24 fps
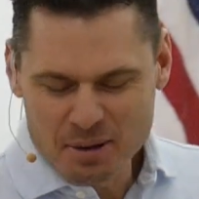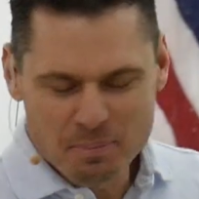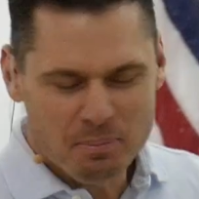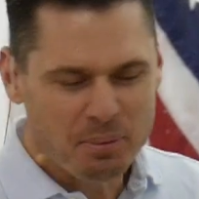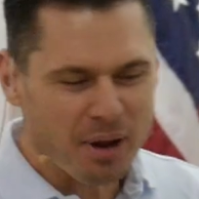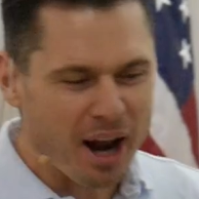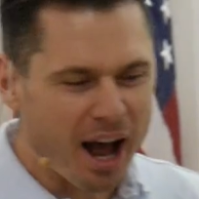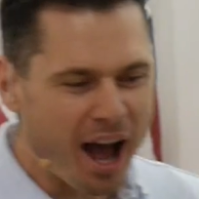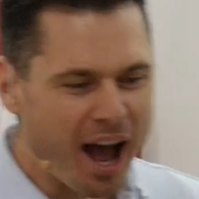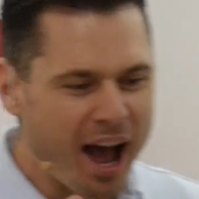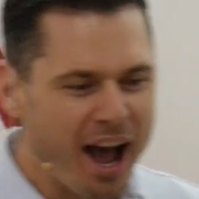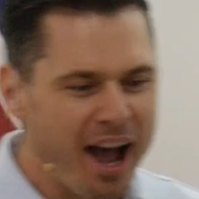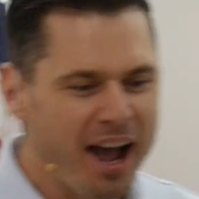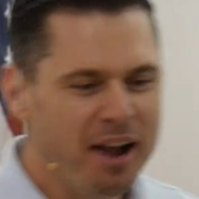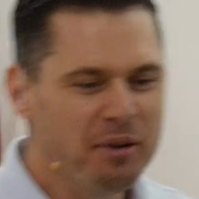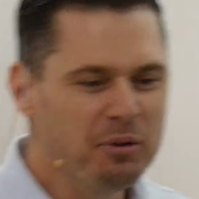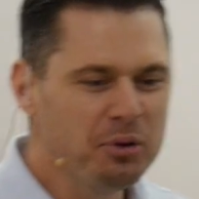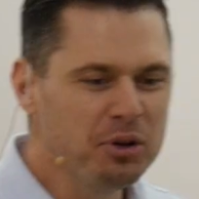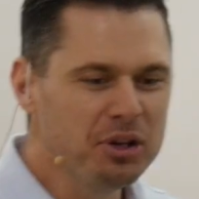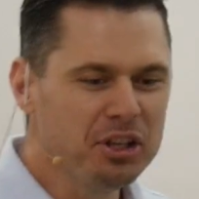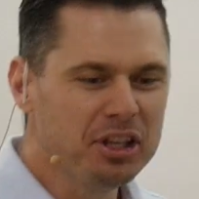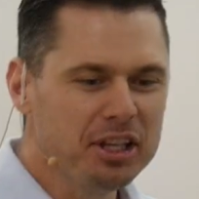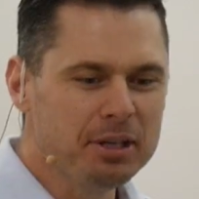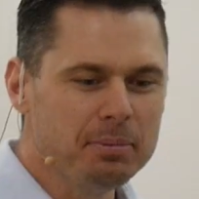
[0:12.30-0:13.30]
But I
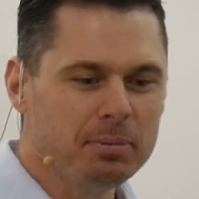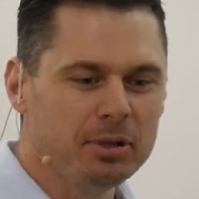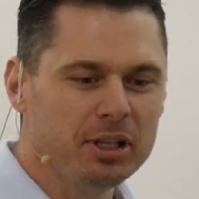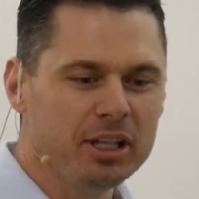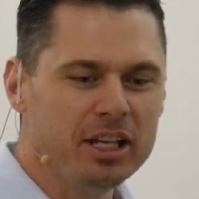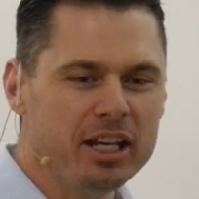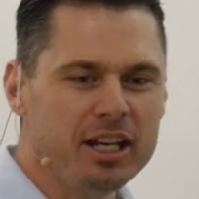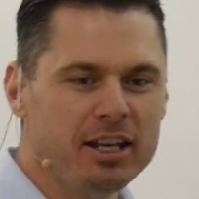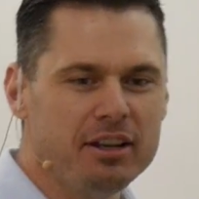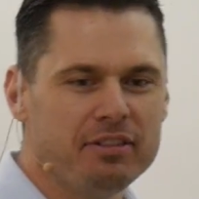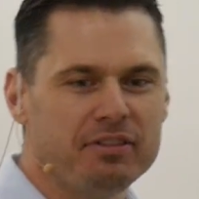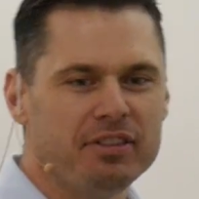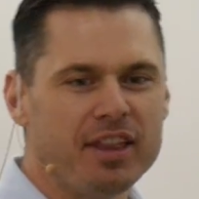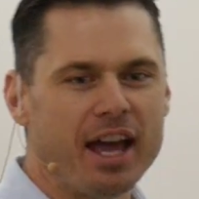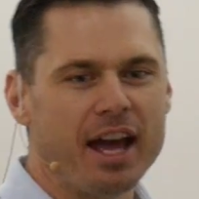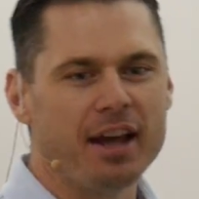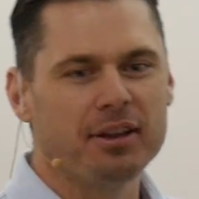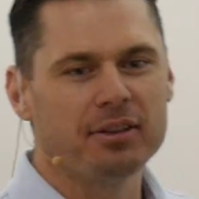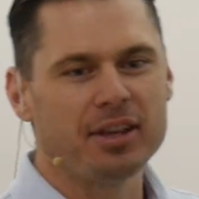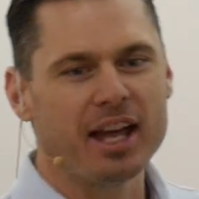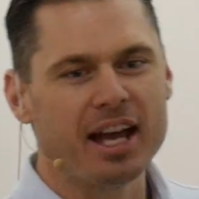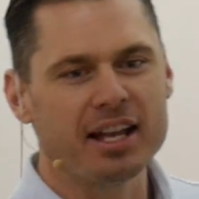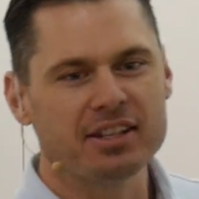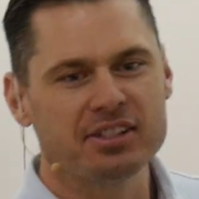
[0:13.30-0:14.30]
really believe
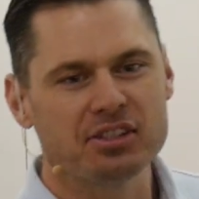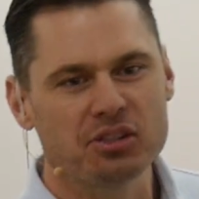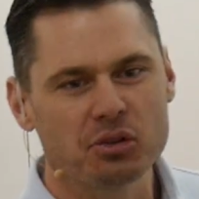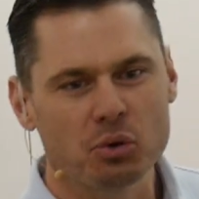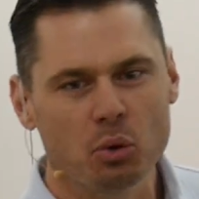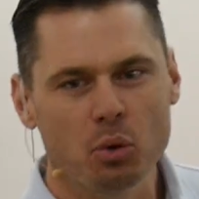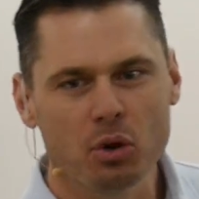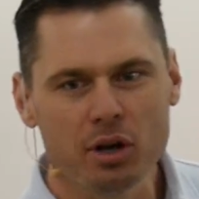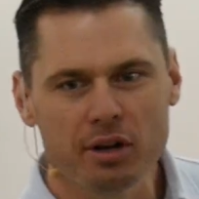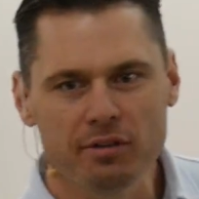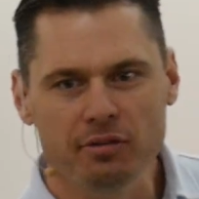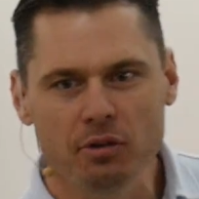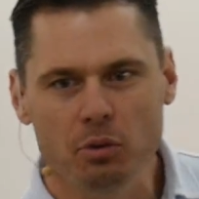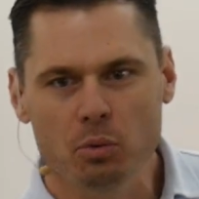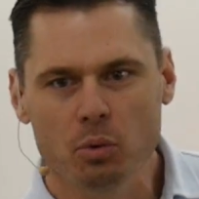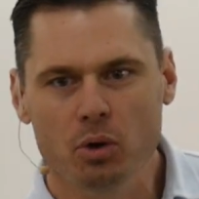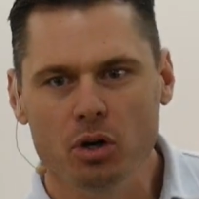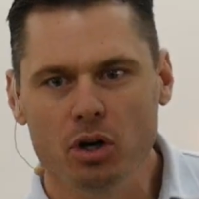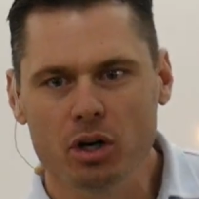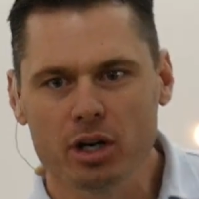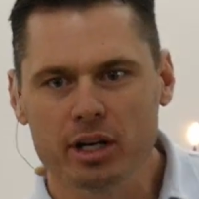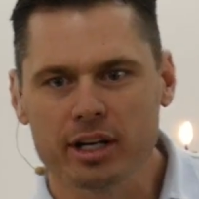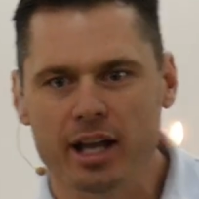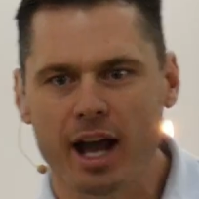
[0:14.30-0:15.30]
that that's sort of a
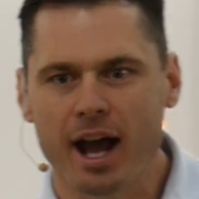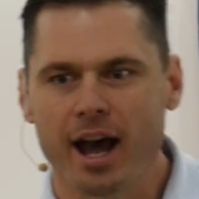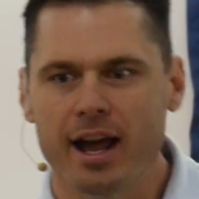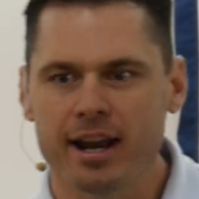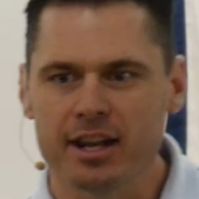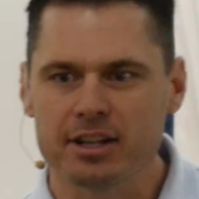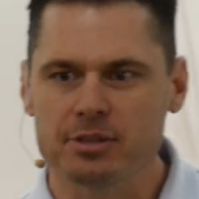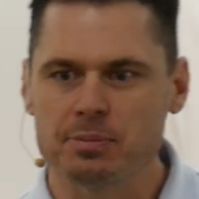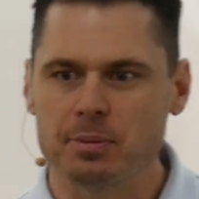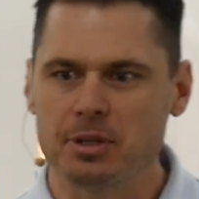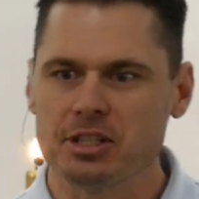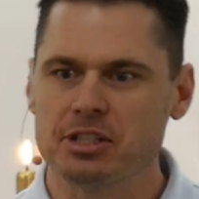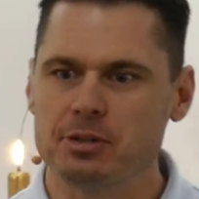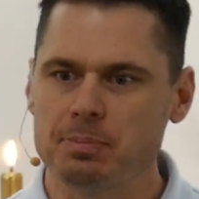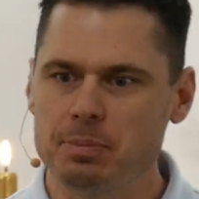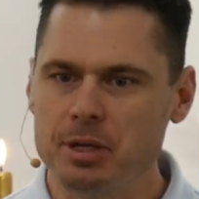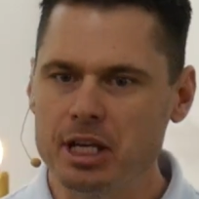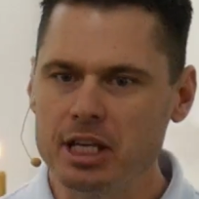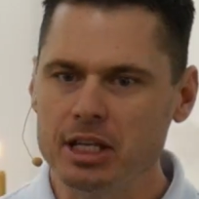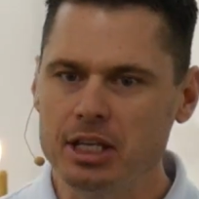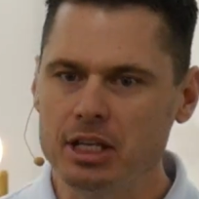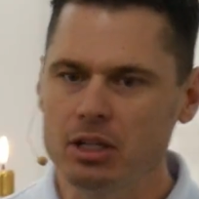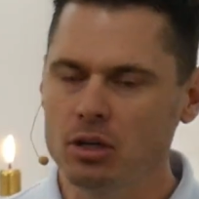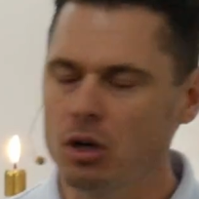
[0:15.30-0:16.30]
word God has been
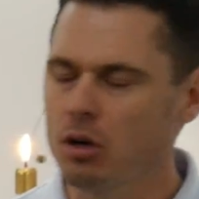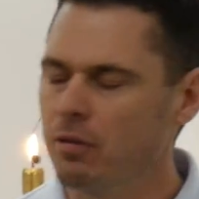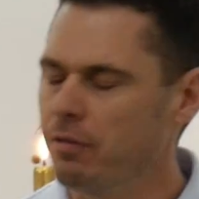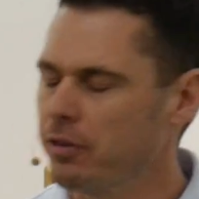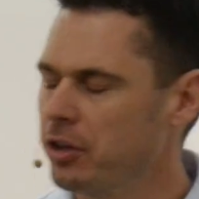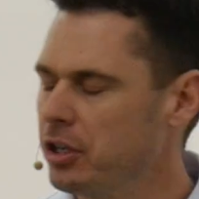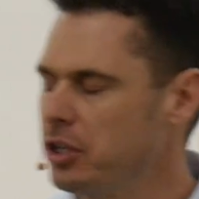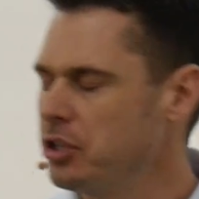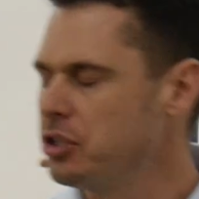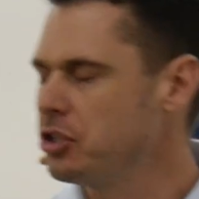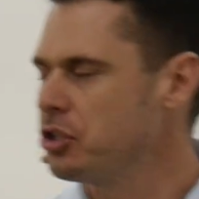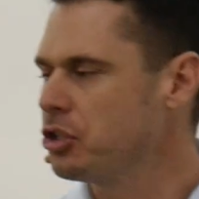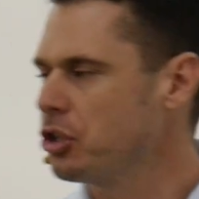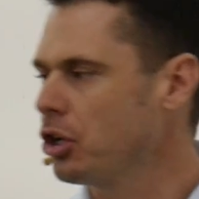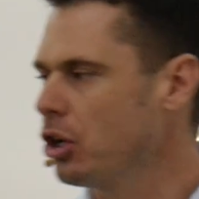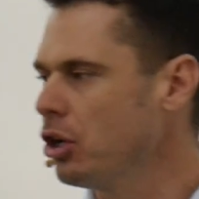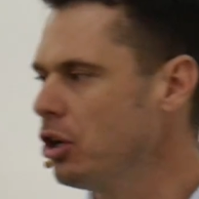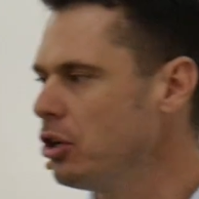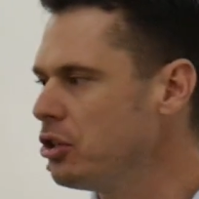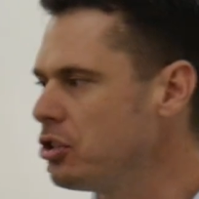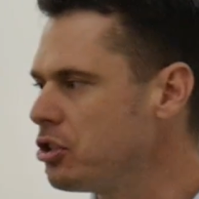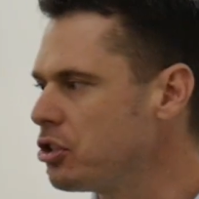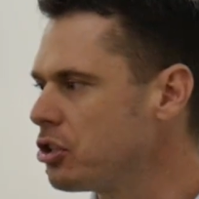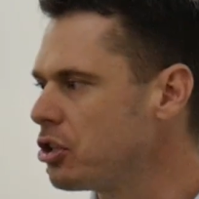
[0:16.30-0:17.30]
speaking over his
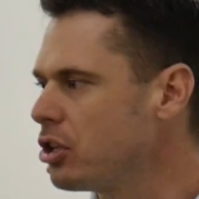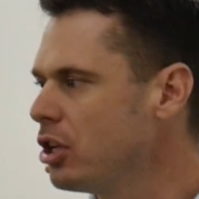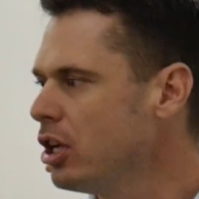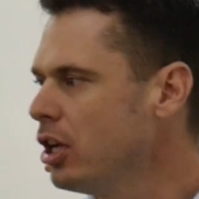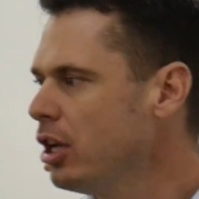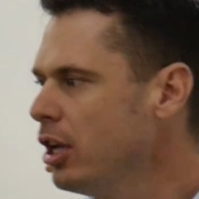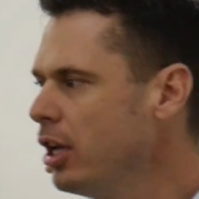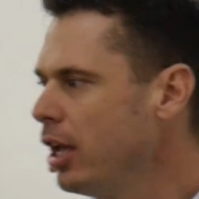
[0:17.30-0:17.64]
church.